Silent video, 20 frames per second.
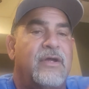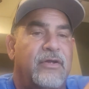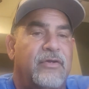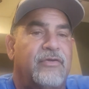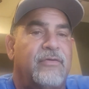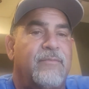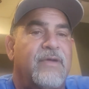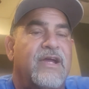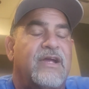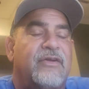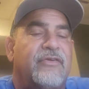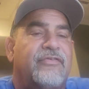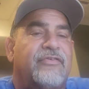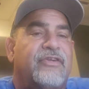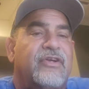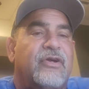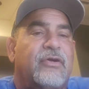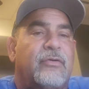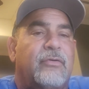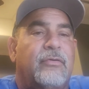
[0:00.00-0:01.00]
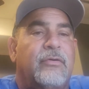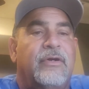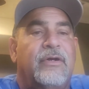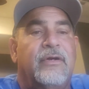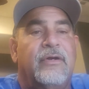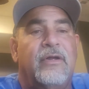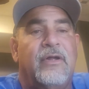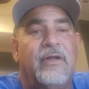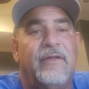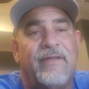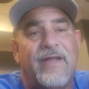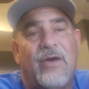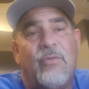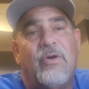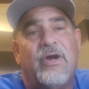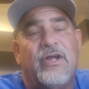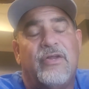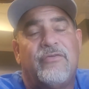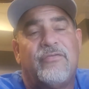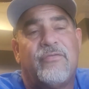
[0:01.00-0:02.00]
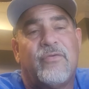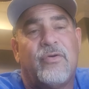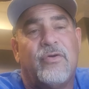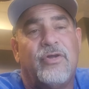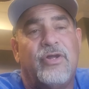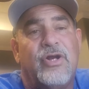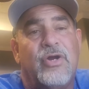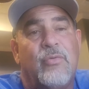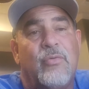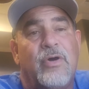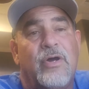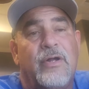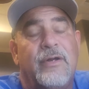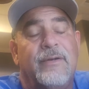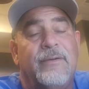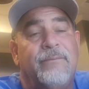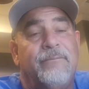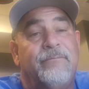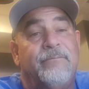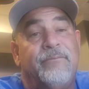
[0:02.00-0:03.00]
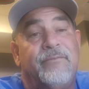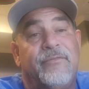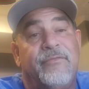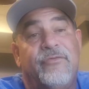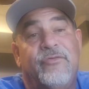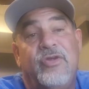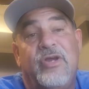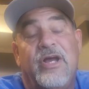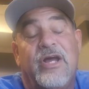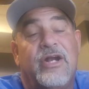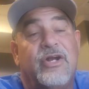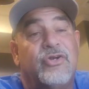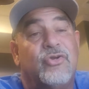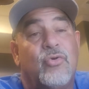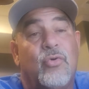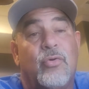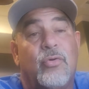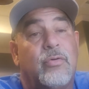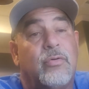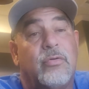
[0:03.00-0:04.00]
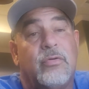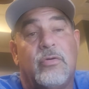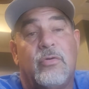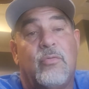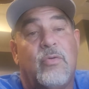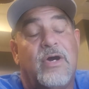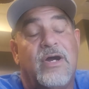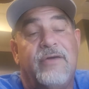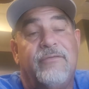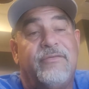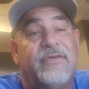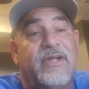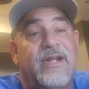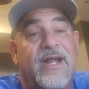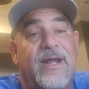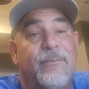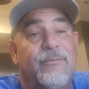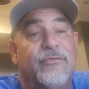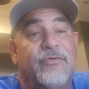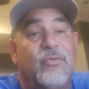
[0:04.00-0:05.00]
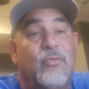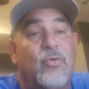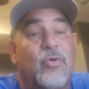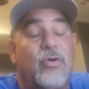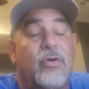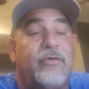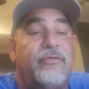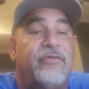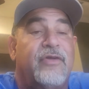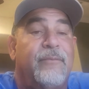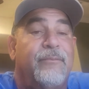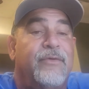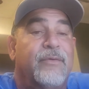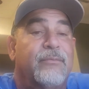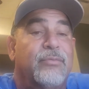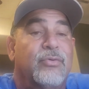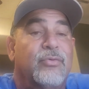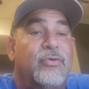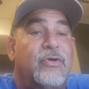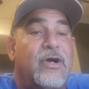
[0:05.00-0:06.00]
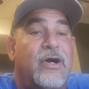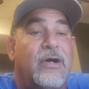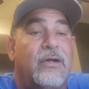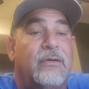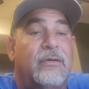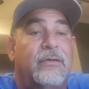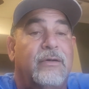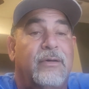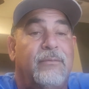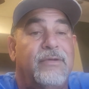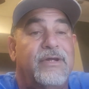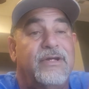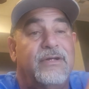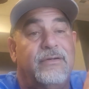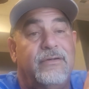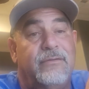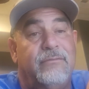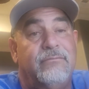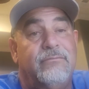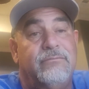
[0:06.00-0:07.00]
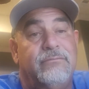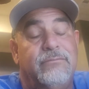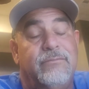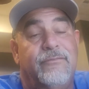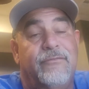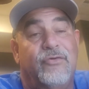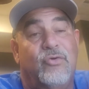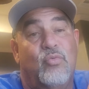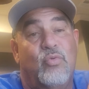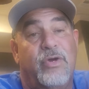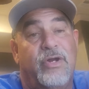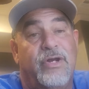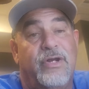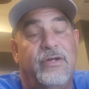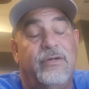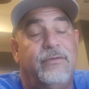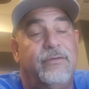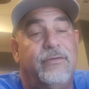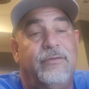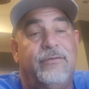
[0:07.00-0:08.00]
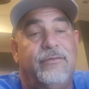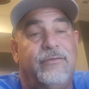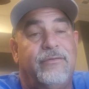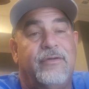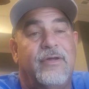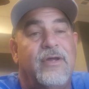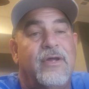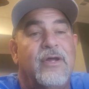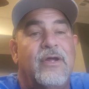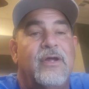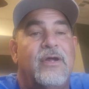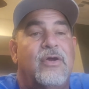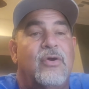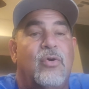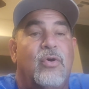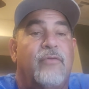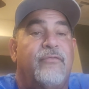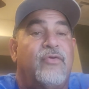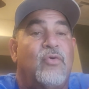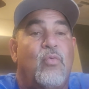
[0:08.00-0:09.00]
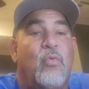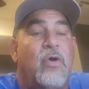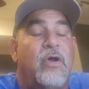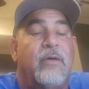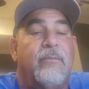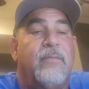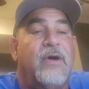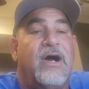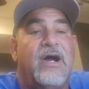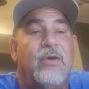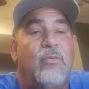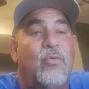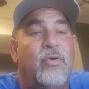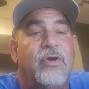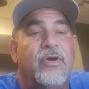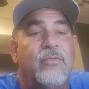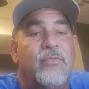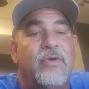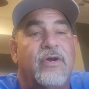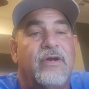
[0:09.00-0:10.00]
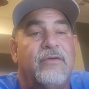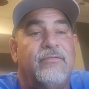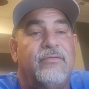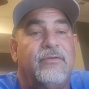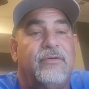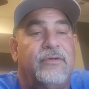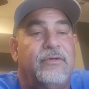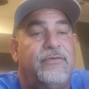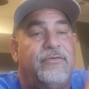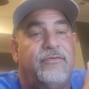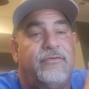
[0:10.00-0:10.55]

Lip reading: to make a sticker. And that way it's for, you know what? You got a daughter or a wife that happens to work something blue collar. I mean, if you win it, or if you want to buy one or whatever,